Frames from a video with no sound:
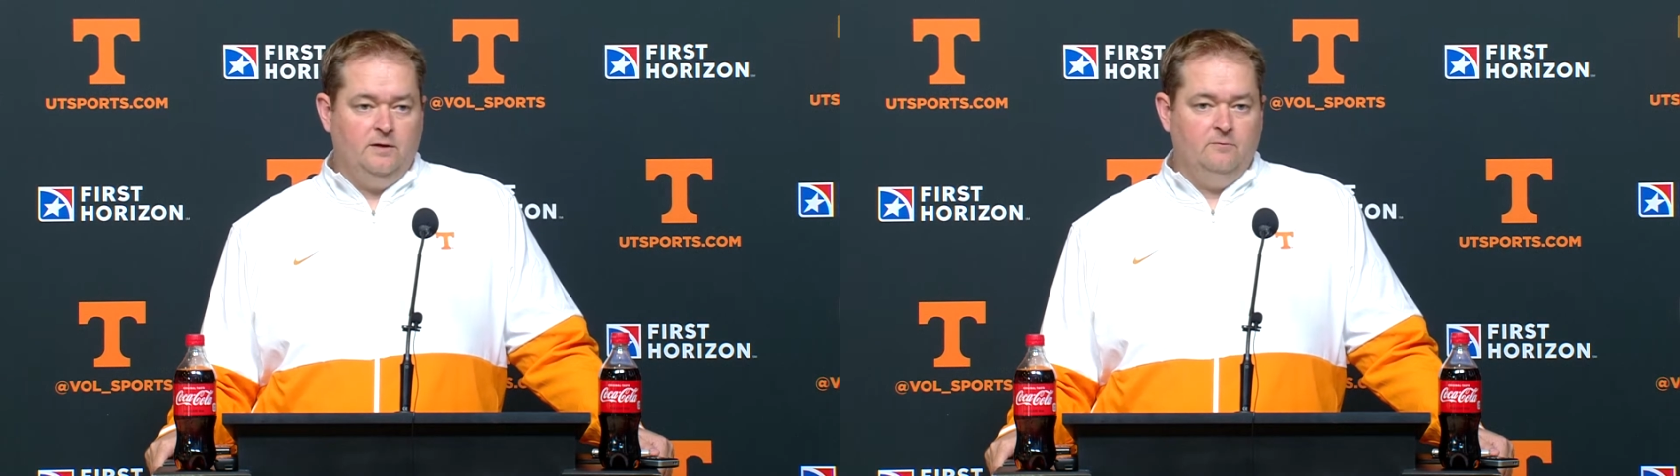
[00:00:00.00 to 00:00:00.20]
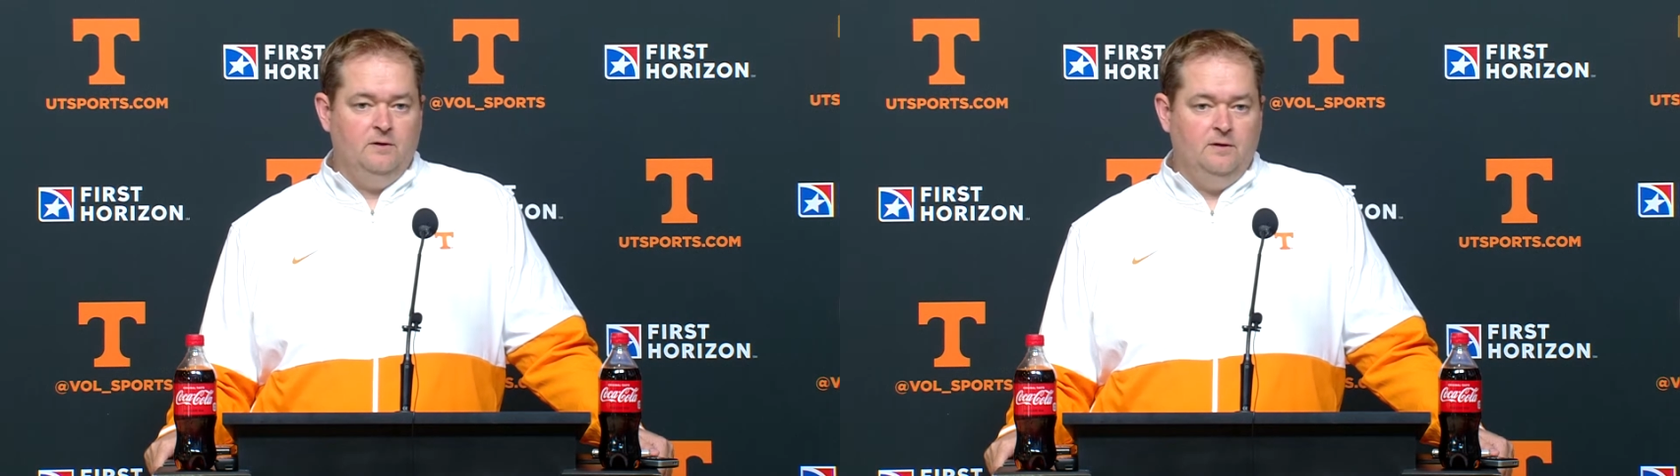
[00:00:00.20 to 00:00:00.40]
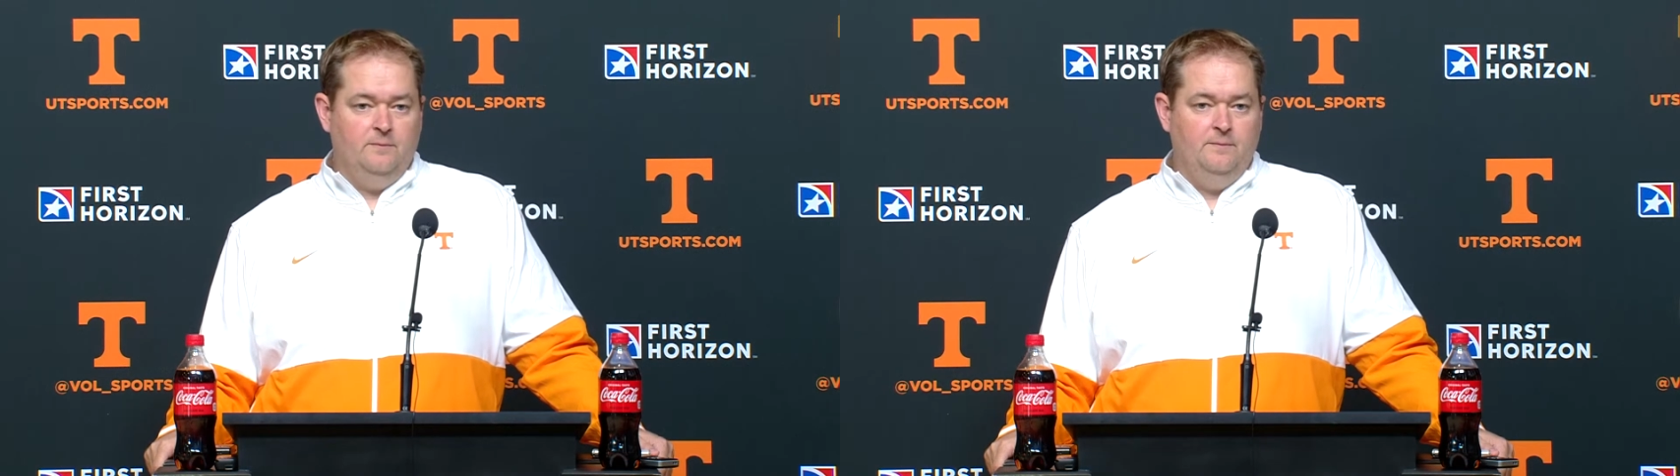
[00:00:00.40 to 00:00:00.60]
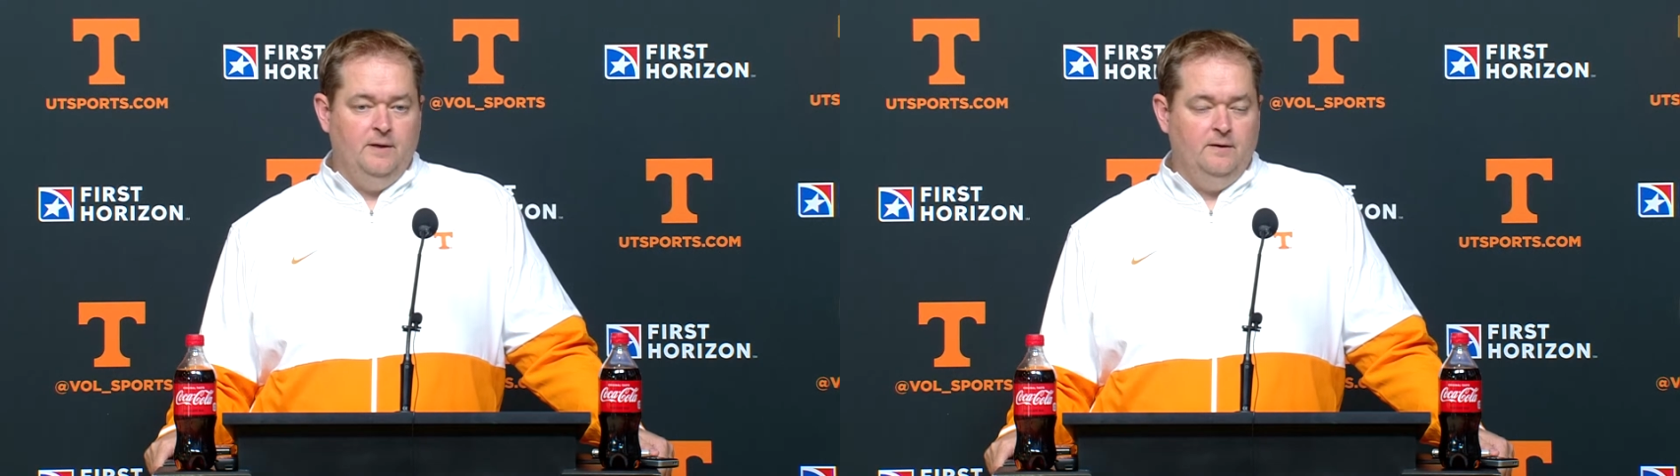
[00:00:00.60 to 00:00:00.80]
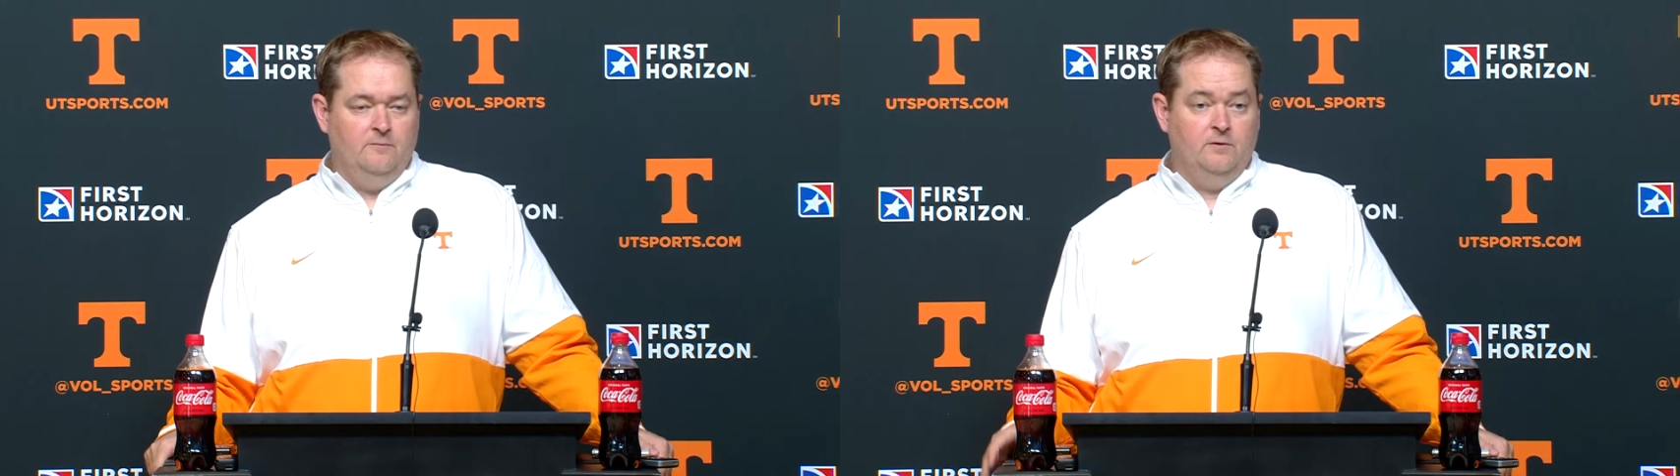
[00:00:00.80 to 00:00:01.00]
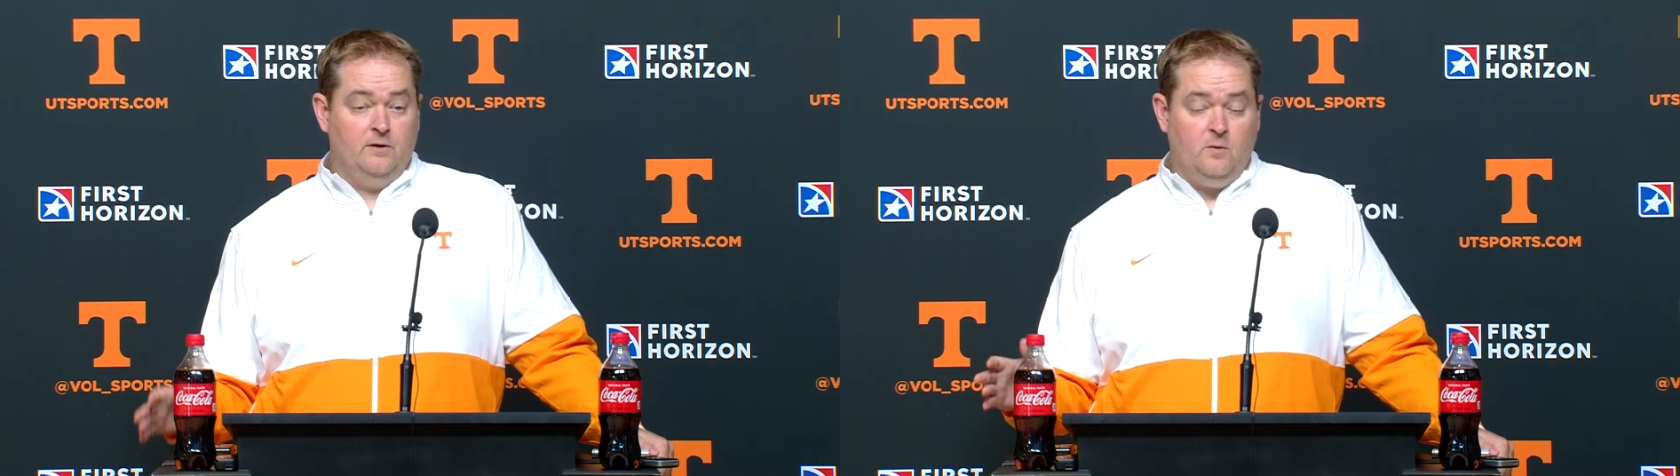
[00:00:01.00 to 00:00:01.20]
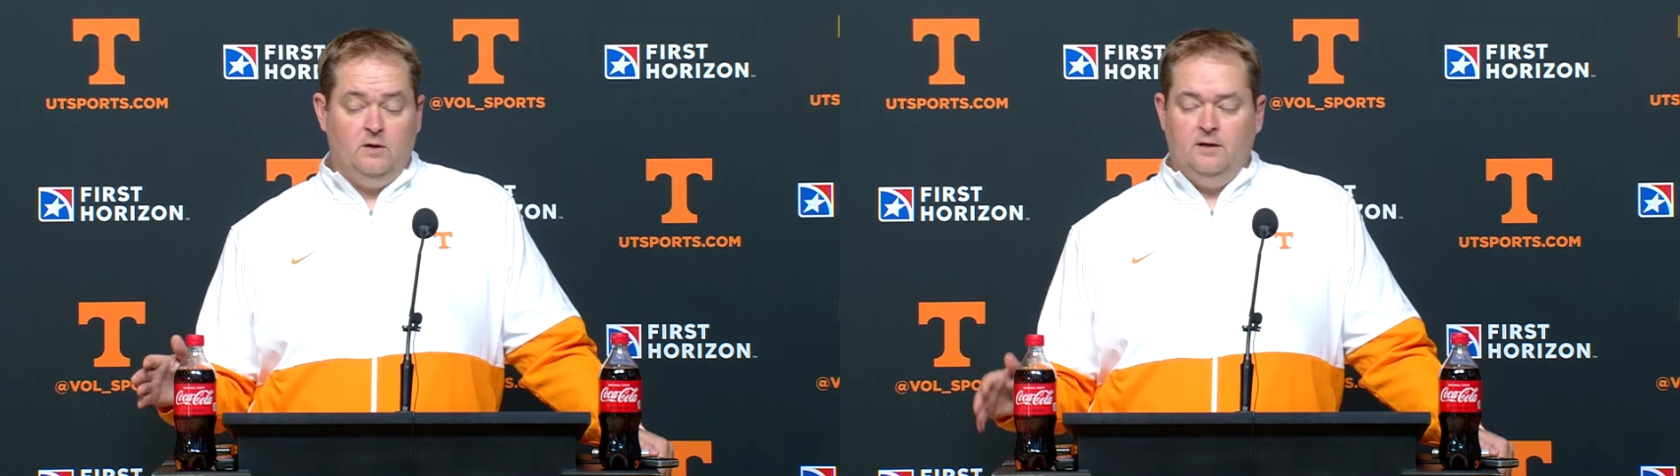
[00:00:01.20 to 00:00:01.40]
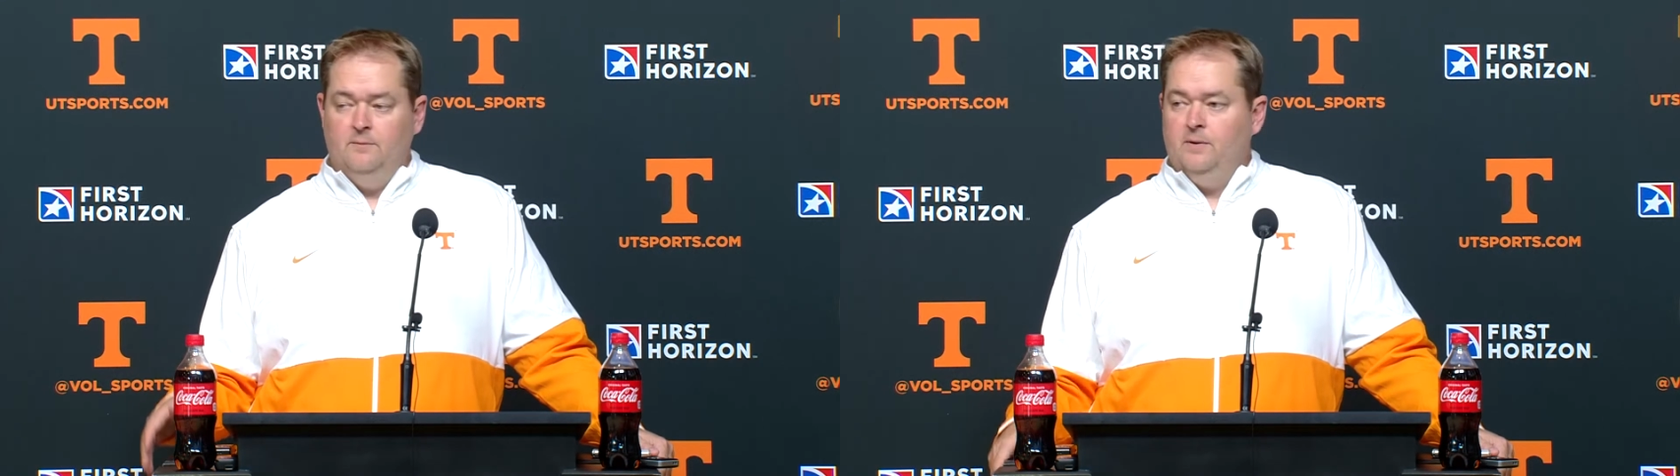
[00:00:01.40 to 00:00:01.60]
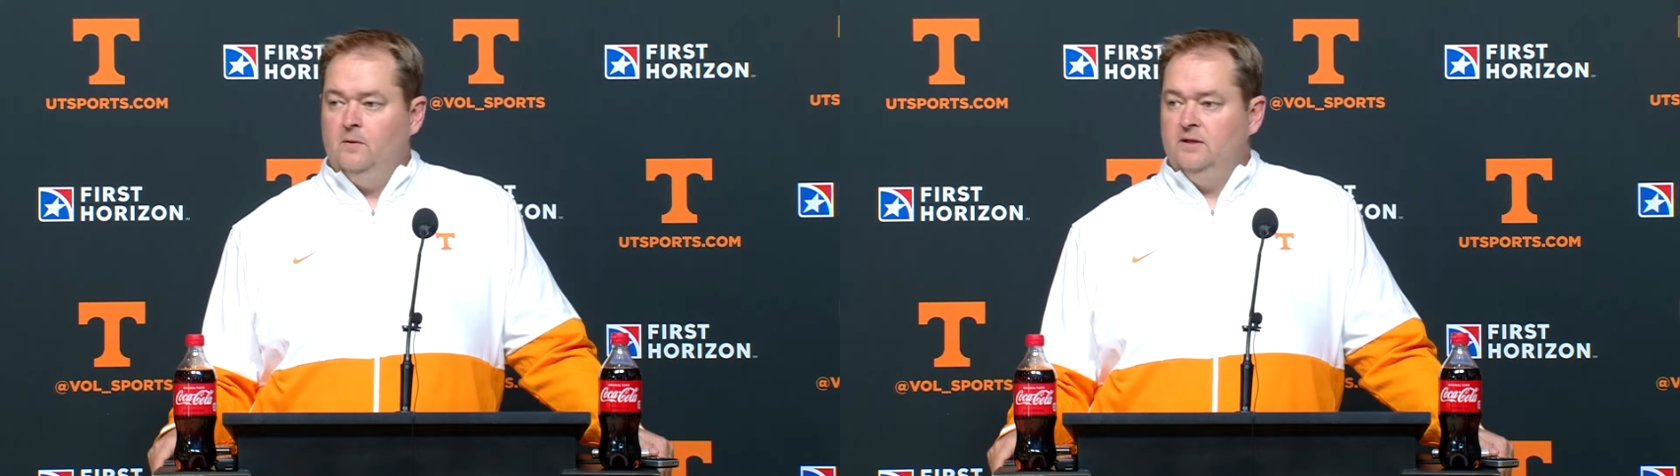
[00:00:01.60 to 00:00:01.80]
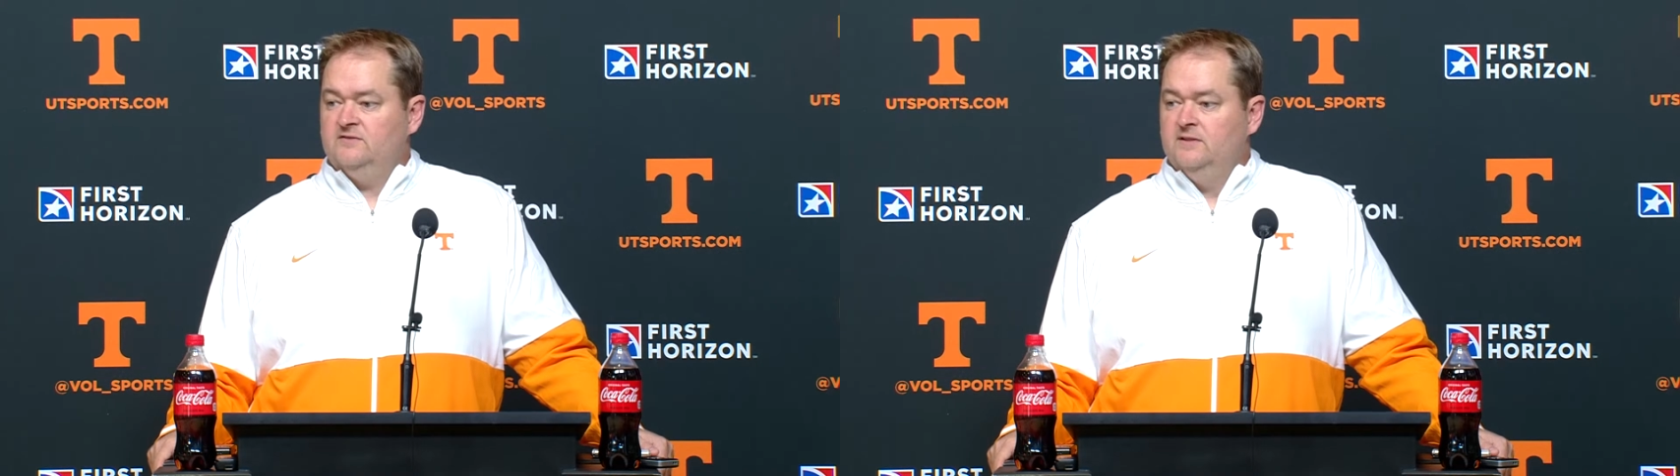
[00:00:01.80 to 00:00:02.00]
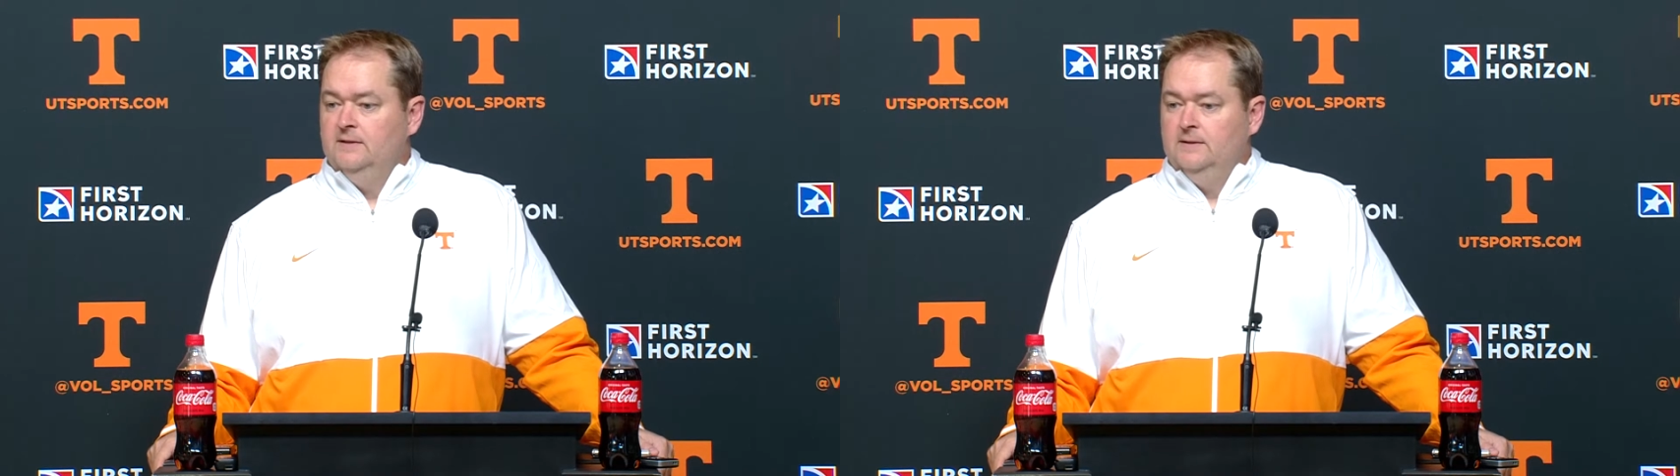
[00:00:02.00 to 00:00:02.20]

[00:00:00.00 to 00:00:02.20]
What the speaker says: really quality opponents.